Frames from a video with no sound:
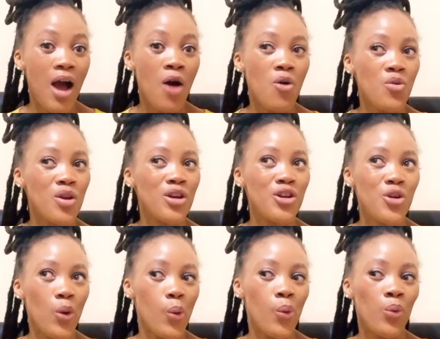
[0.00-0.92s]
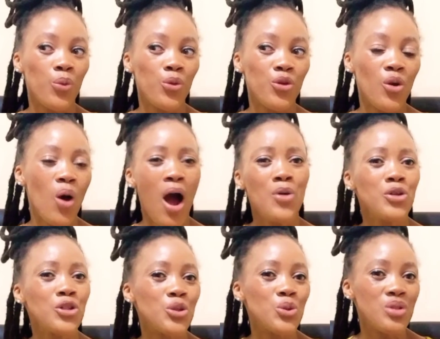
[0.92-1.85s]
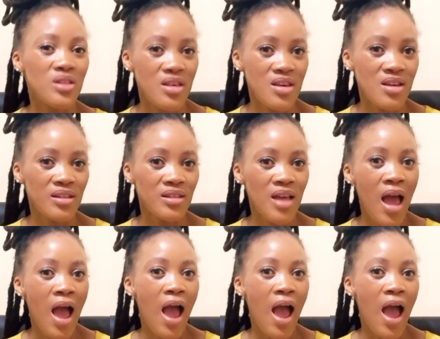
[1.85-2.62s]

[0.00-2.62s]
I already know, how you do things.